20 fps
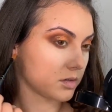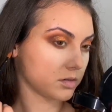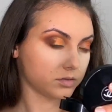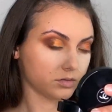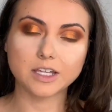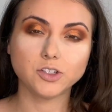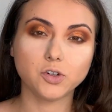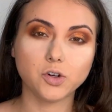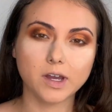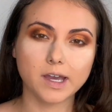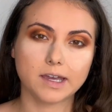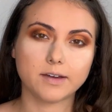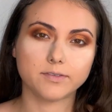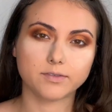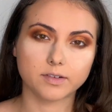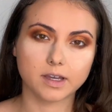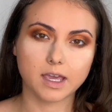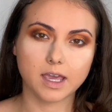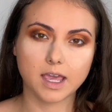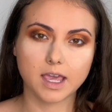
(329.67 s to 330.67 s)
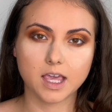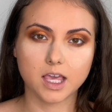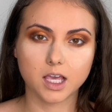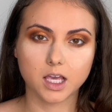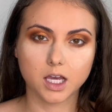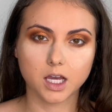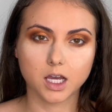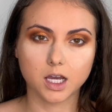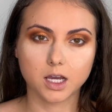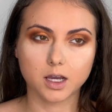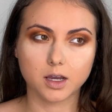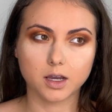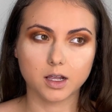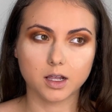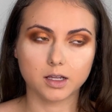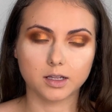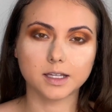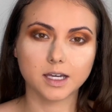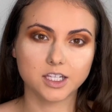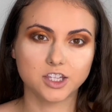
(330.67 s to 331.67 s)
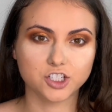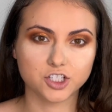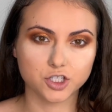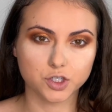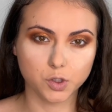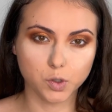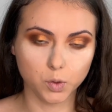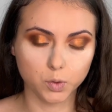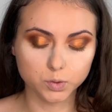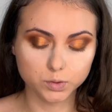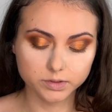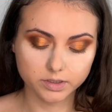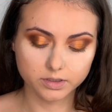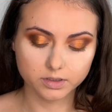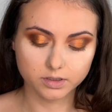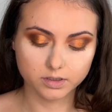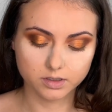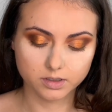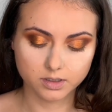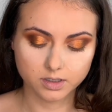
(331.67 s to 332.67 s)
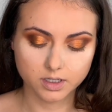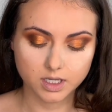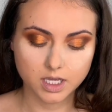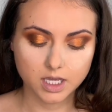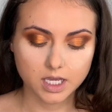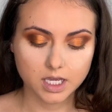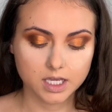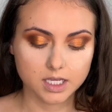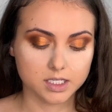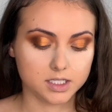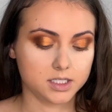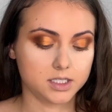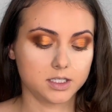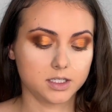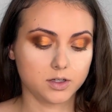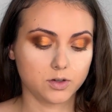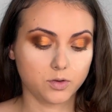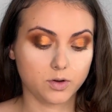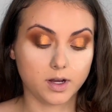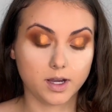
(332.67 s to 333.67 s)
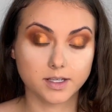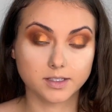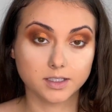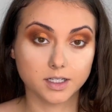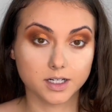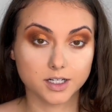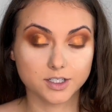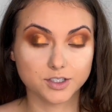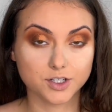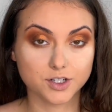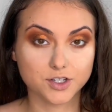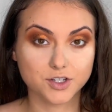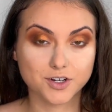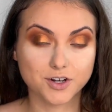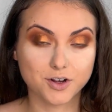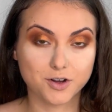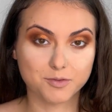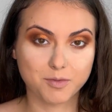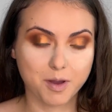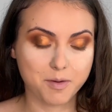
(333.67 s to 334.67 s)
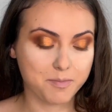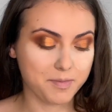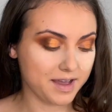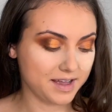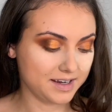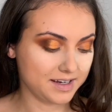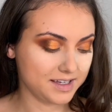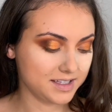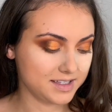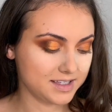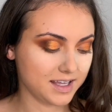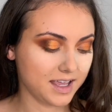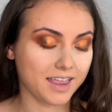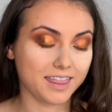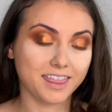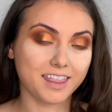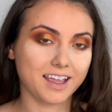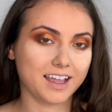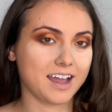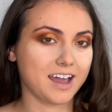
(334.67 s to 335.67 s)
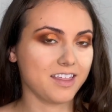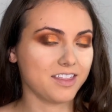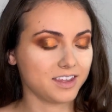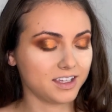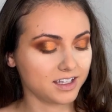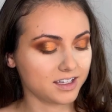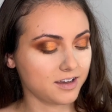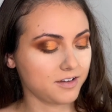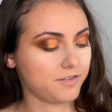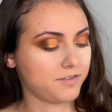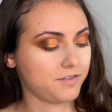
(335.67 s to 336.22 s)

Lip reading: I don't have a lighter gold, so I start searching on my palettes and I think I